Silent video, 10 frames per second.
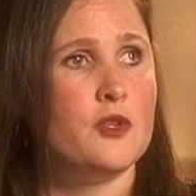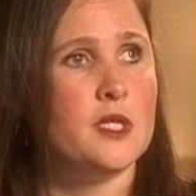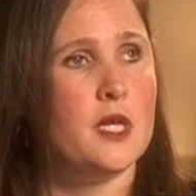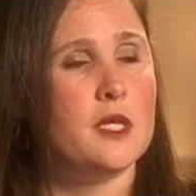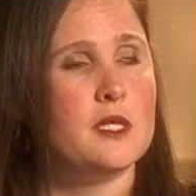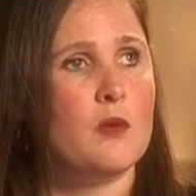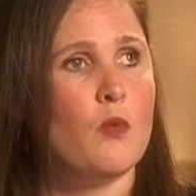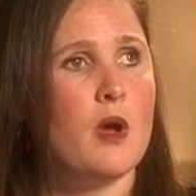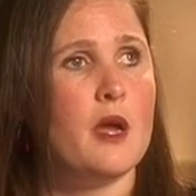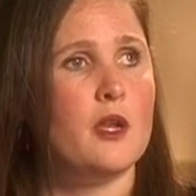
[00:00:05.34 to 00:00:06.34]
you're seeing
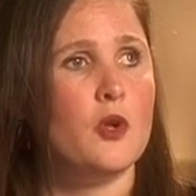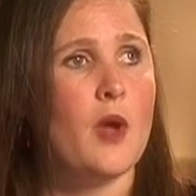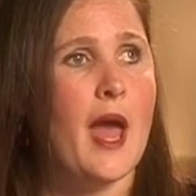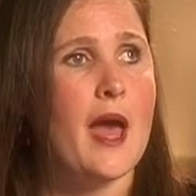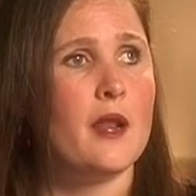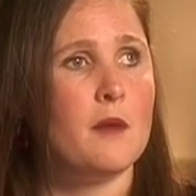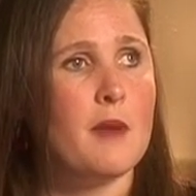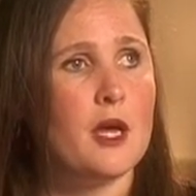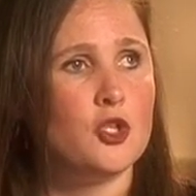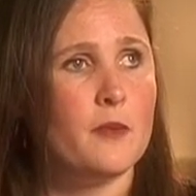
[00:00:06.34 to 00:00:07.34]
someone who had a
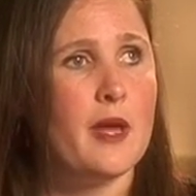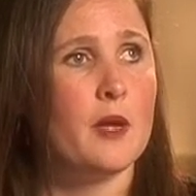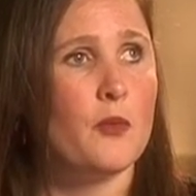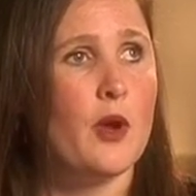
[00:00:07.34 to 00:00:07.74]
mild traumatic